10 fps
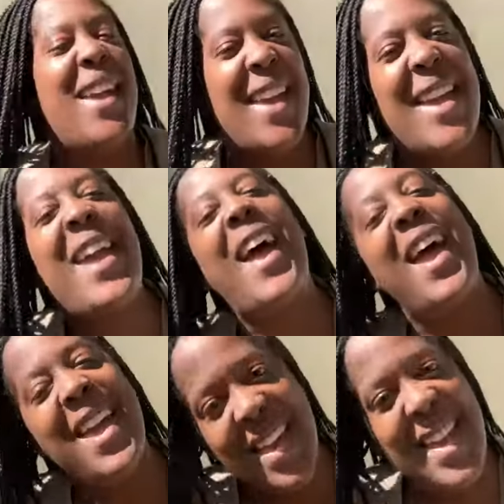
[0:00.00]

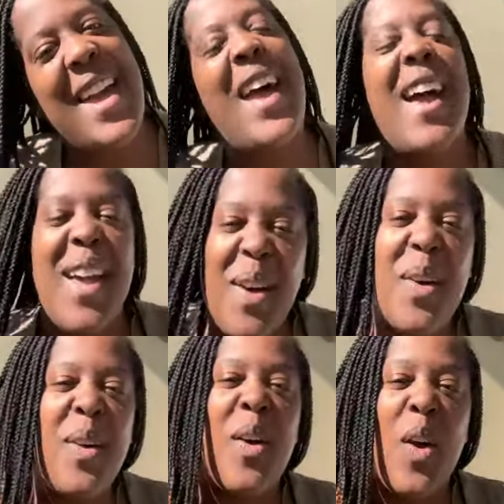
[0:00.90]

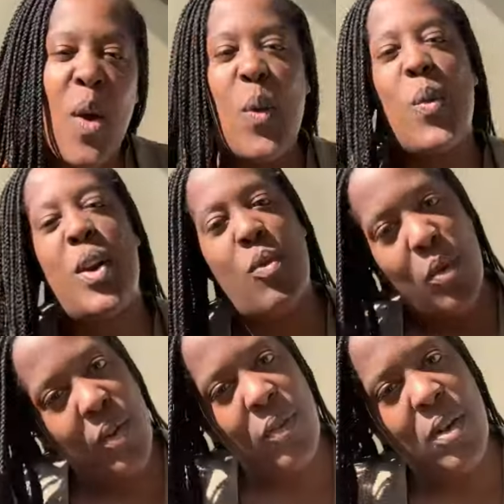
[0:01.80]
E-I-E-I-O. With a
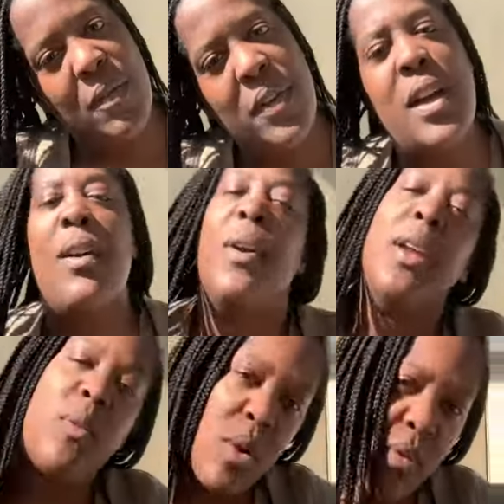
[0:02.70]
roof roof here and
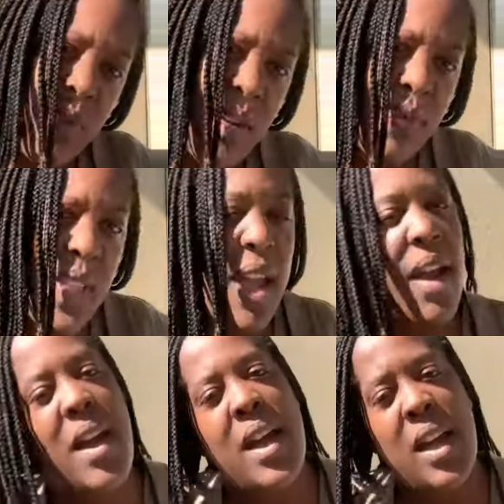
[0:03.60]
a roof roof
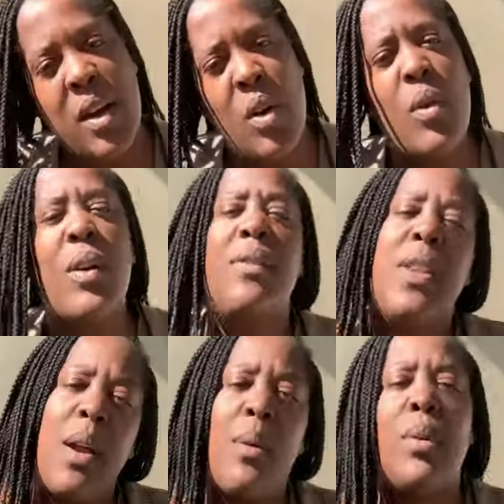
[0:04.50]
there, here a roof,
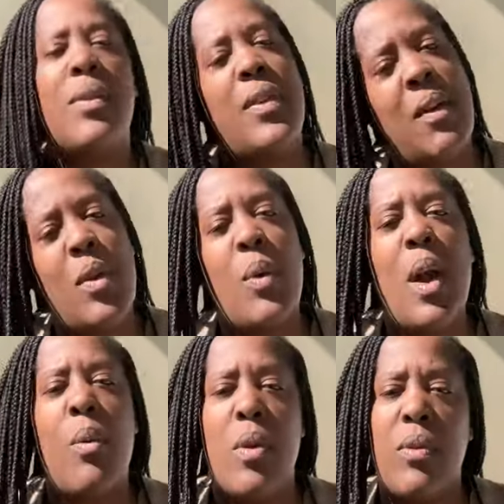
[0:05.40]
there a roof, everywhere
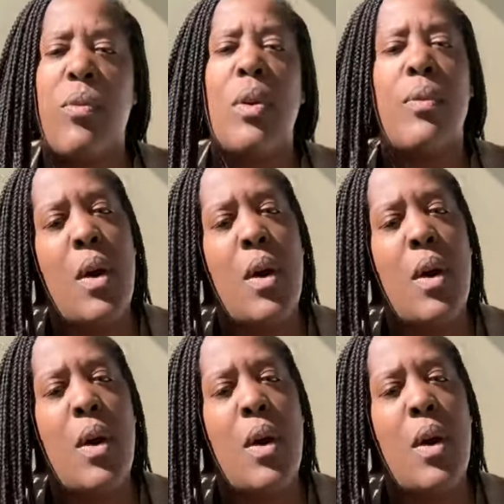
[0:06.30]
a roof roof.